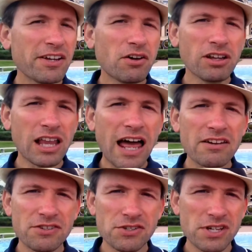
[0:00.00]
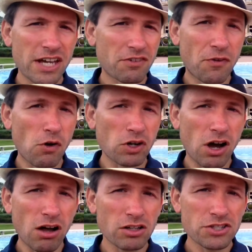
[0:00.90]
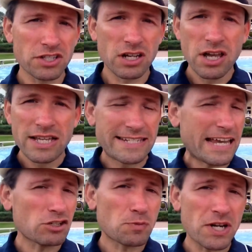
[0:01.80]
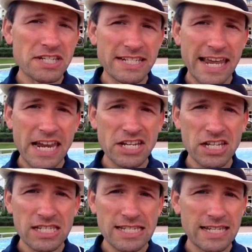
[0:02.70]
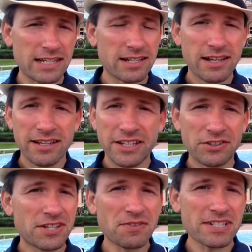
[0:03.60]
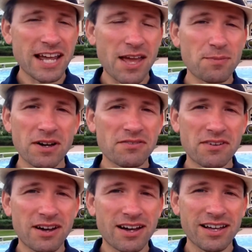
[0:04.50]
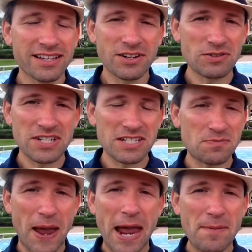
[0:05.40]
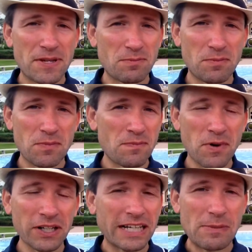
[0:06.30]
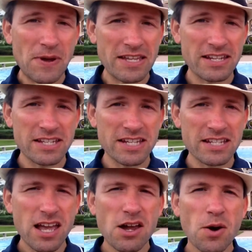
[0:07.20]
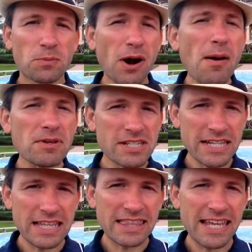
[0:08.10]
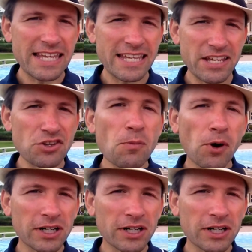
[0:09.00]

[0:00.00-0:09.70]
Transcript: I know a lot of you get phone calls and sales presentations and you know different type of uh, you know just spam and marketing messages promising that they can get you more